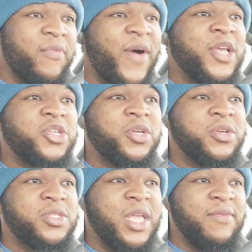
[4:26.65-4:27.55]
If I
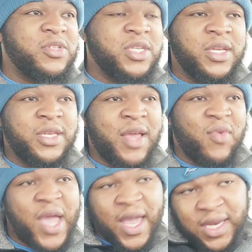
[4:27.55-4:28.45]
secure Stevenson and
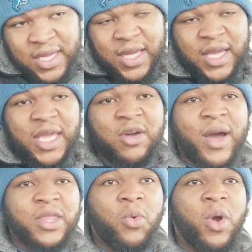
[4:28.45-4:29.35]
Devin Haney, he gonna
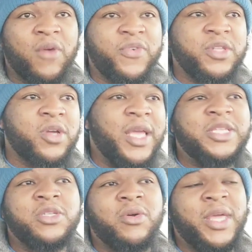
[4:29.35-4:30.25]
have to work for the target. He
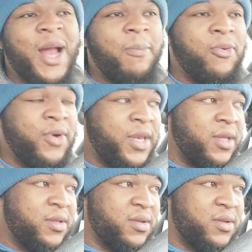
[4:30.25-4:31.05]
just gonna get out pointed.